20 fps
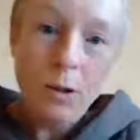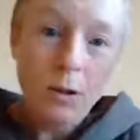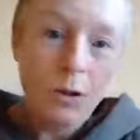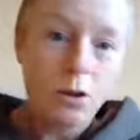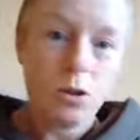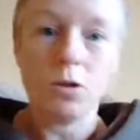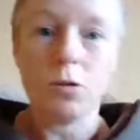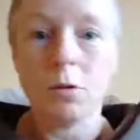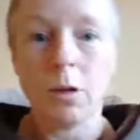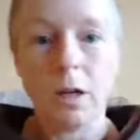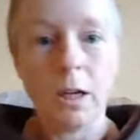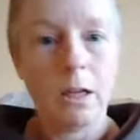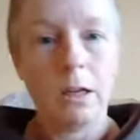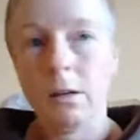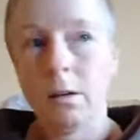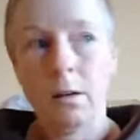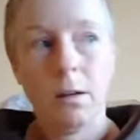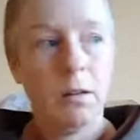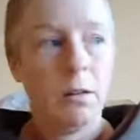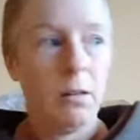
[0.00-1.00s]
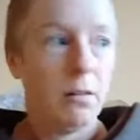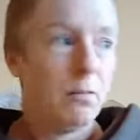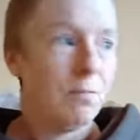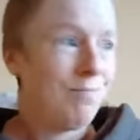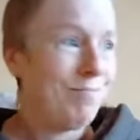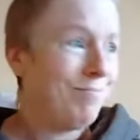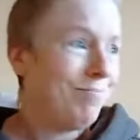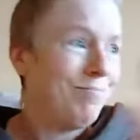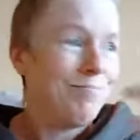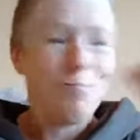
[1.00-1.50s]
on a screen,
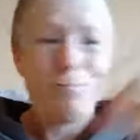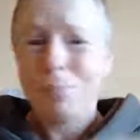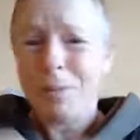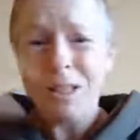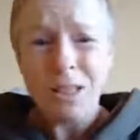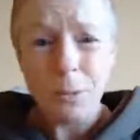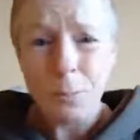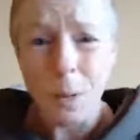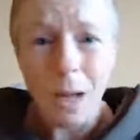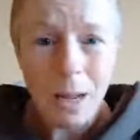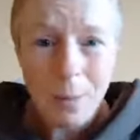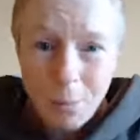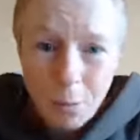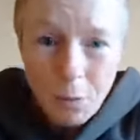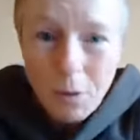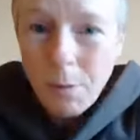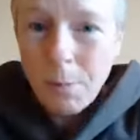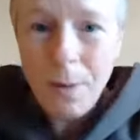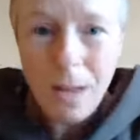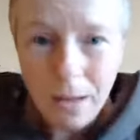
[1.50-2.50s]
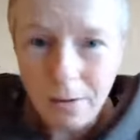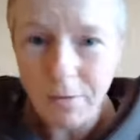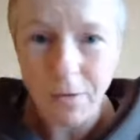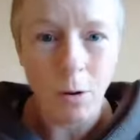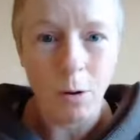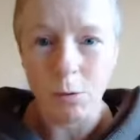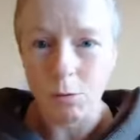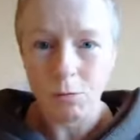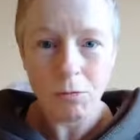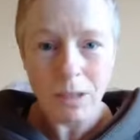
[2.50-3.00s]
bits of paper in a bank
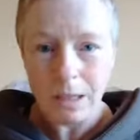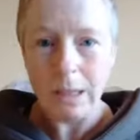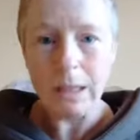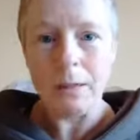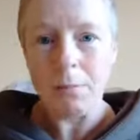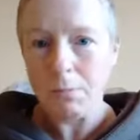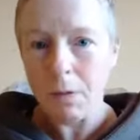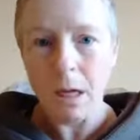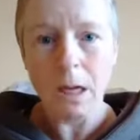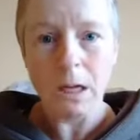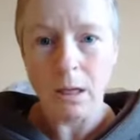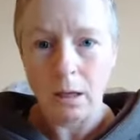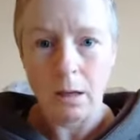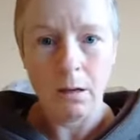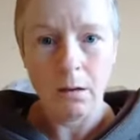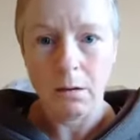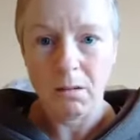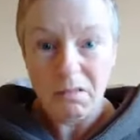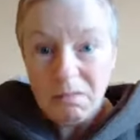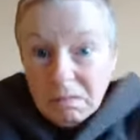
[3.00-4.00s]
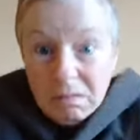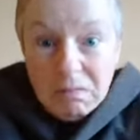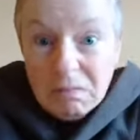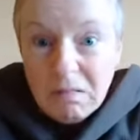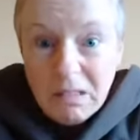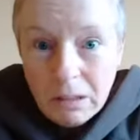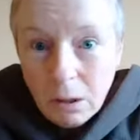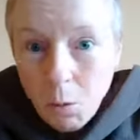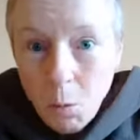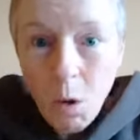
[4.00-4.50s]
vault. Really, money.
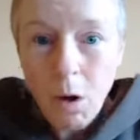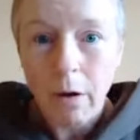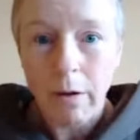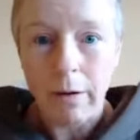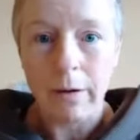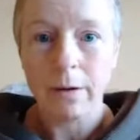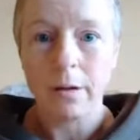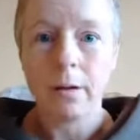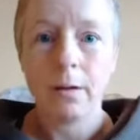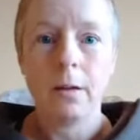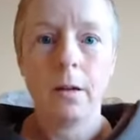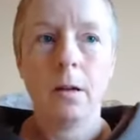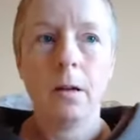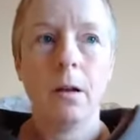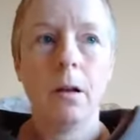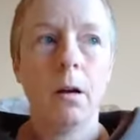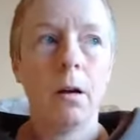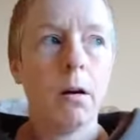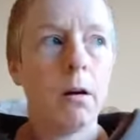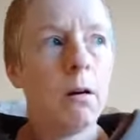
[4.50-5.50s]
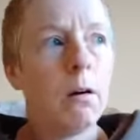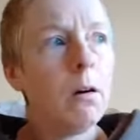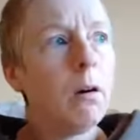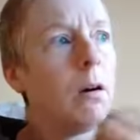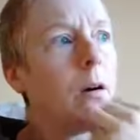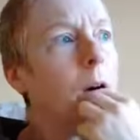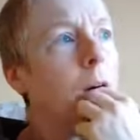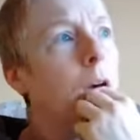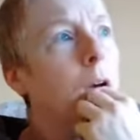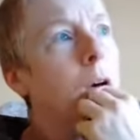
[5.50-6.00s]
So what?
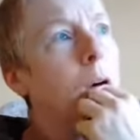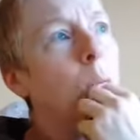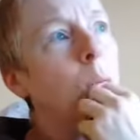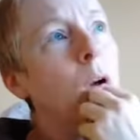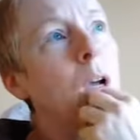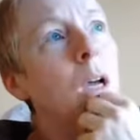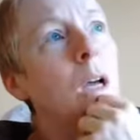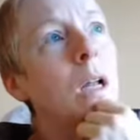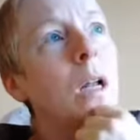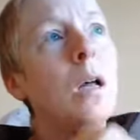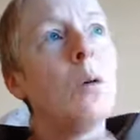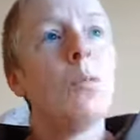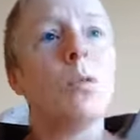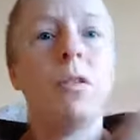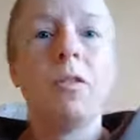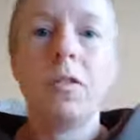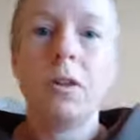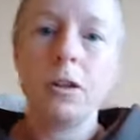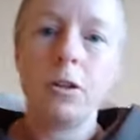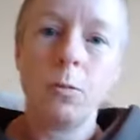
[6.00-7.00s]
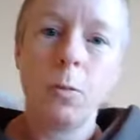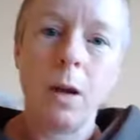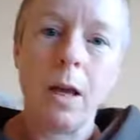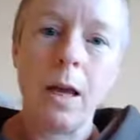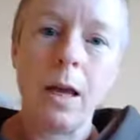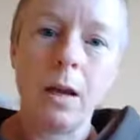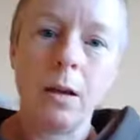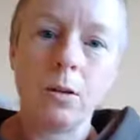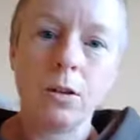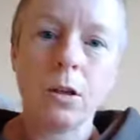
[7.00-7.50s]
Oh, well, I want to fix my
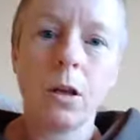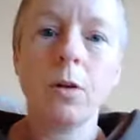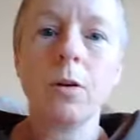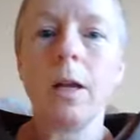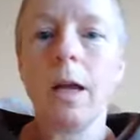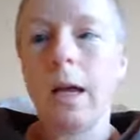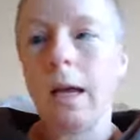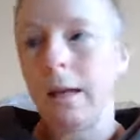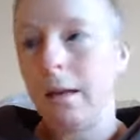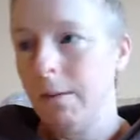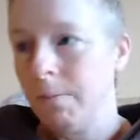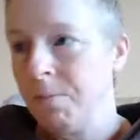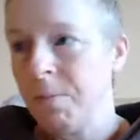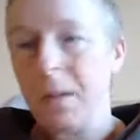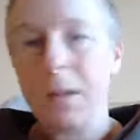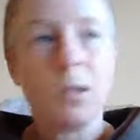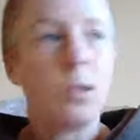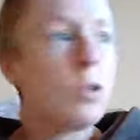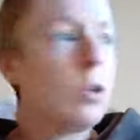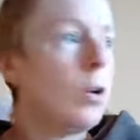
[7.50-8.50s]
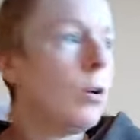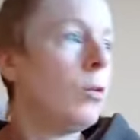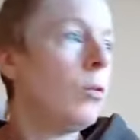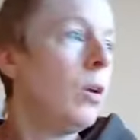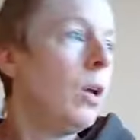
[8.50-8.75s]
house. Okay, so